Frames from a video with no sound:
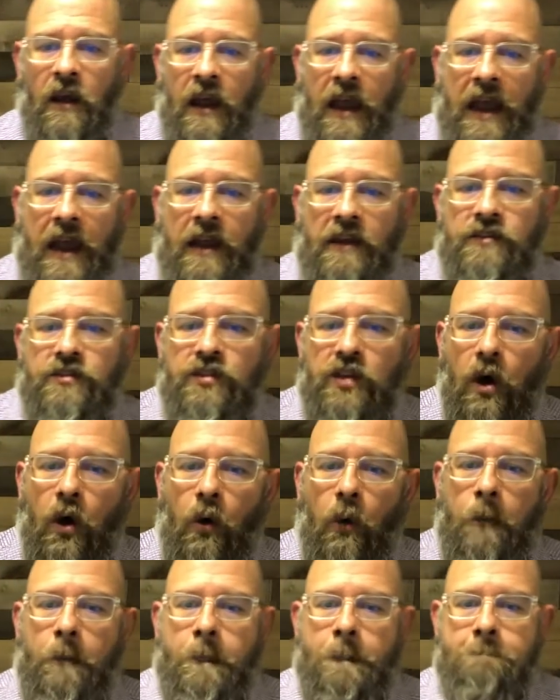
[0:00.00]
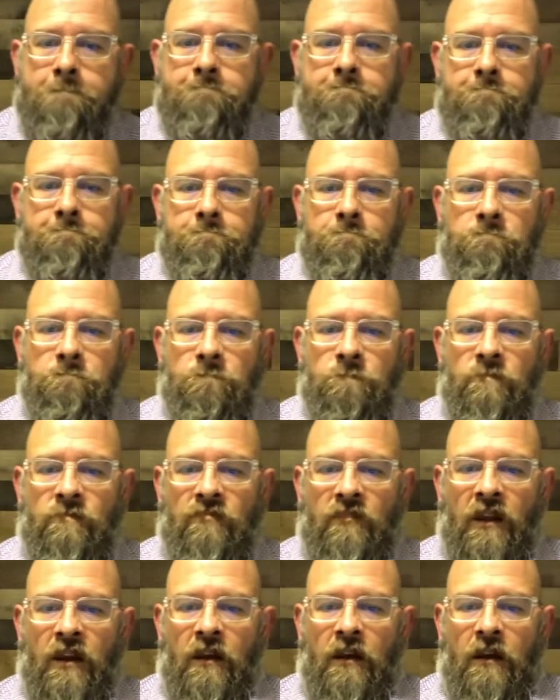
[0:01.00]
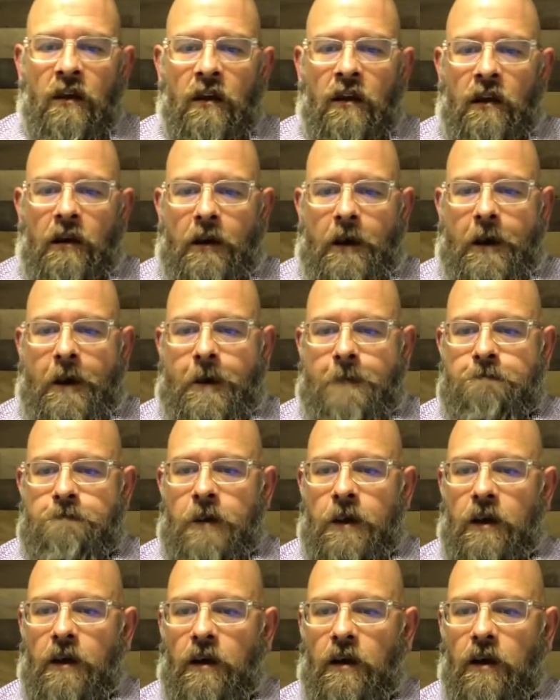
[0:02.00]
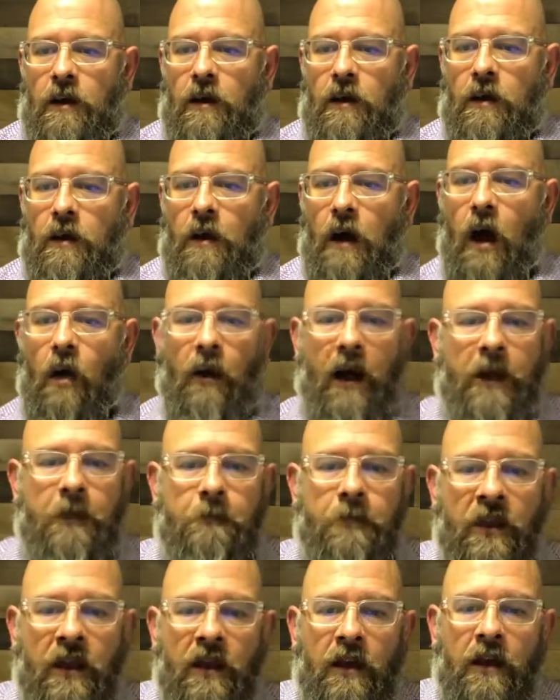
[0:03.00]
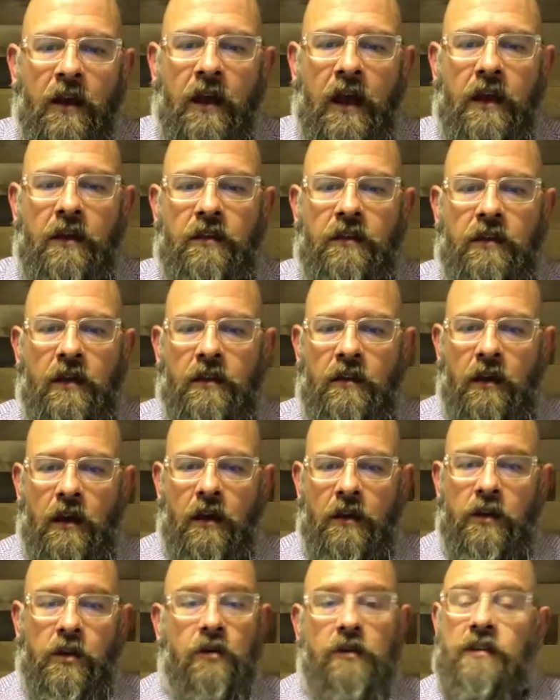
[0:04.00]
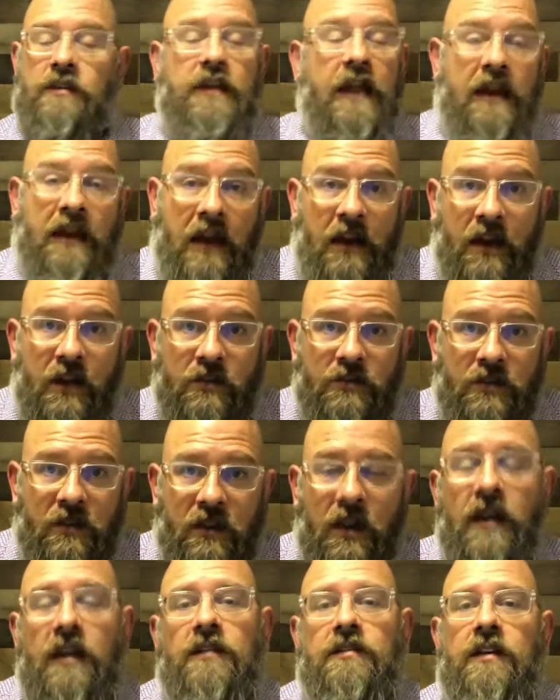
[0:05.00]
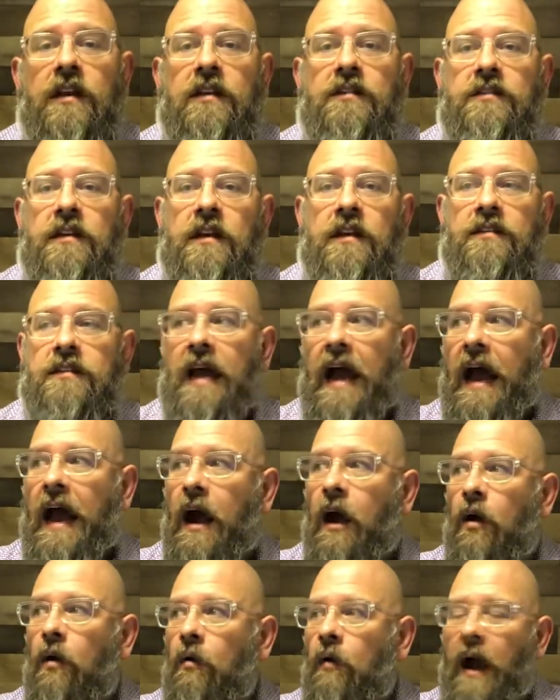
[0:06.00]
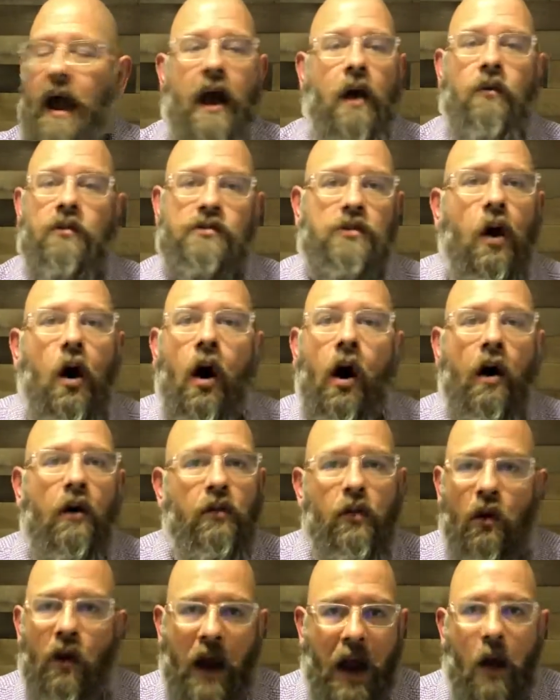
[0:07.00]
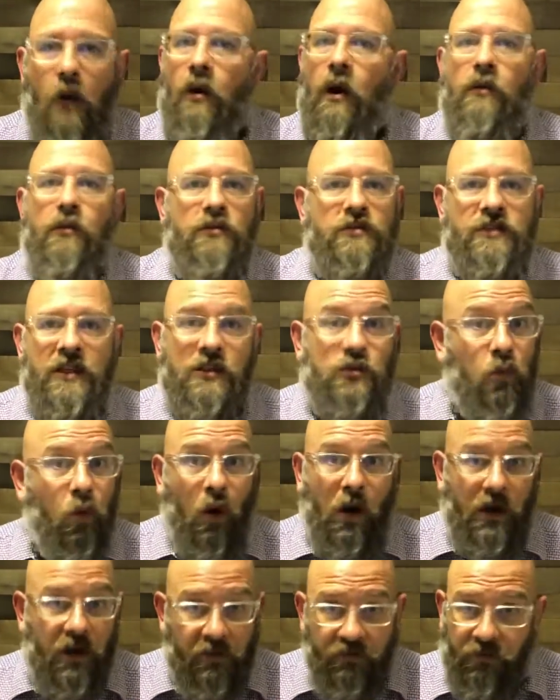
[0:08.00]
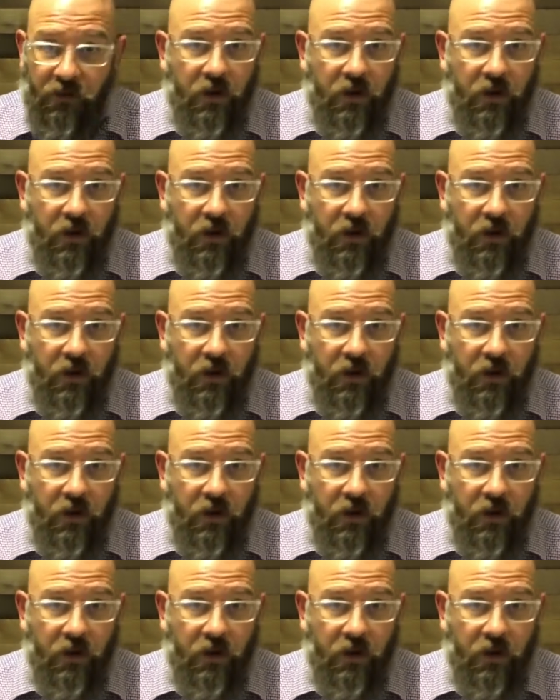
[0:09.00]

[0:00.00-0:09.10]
And so, all right, you know, and here's the thing is how are all those things working for